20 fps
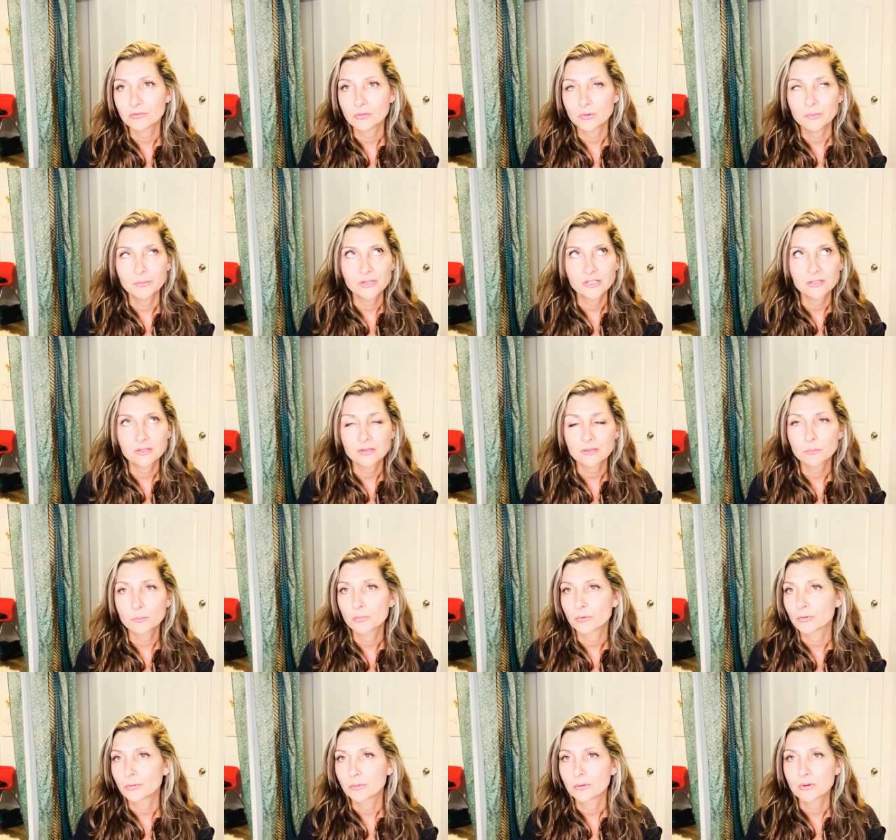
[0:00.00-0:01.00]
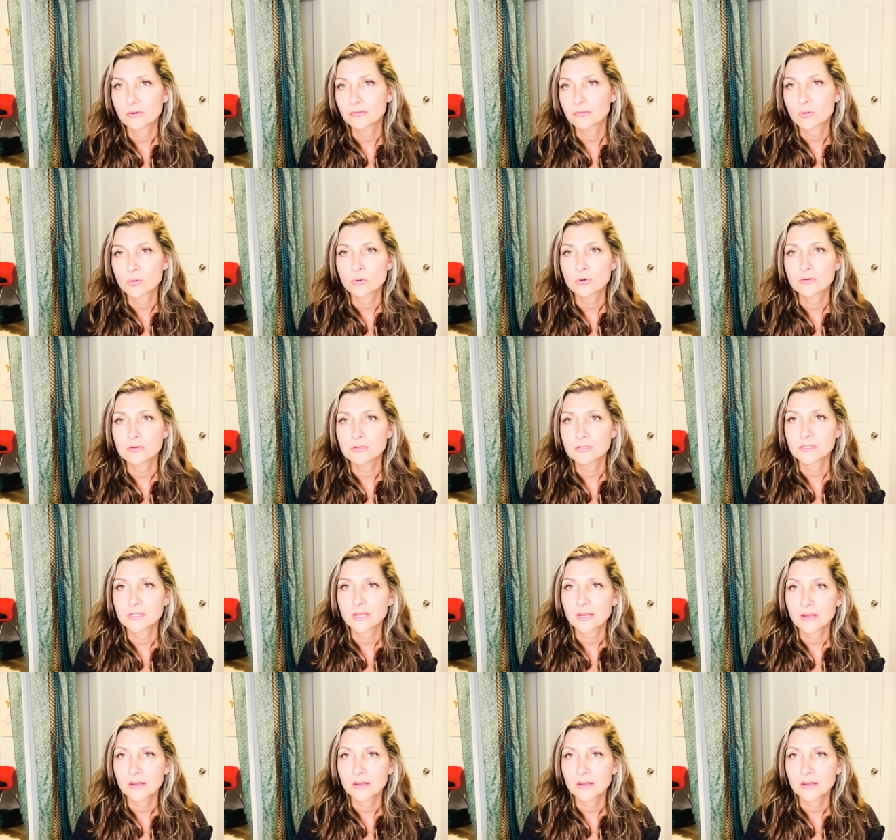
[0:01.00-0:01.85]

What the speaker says: we made up, of course.